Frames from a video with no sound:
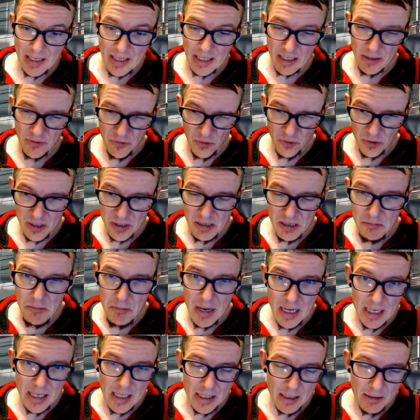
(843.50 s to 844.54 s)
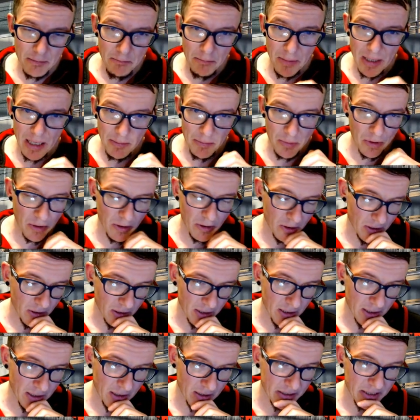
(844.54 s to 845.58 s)
40 million people
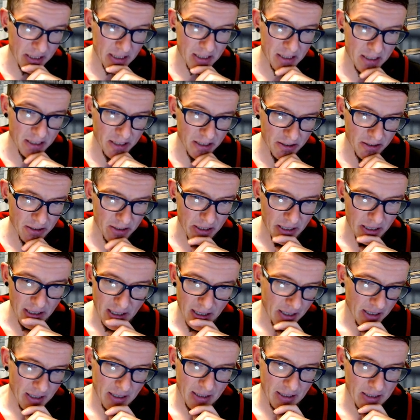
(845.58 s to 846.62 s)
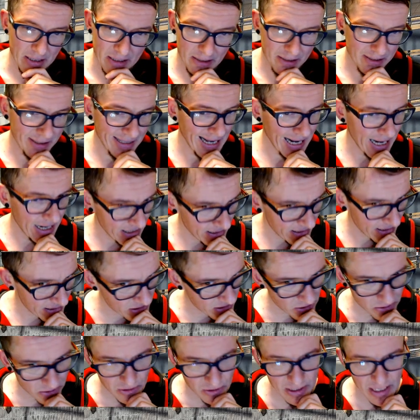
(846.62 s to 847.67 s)
this year. That's
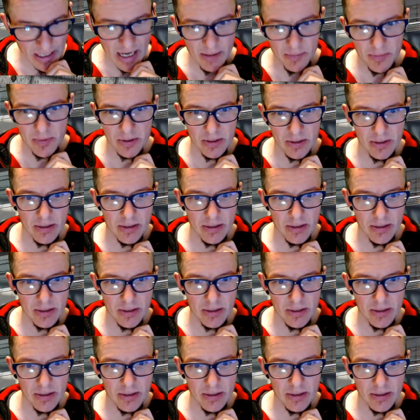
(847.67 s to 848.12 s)
not going to happen.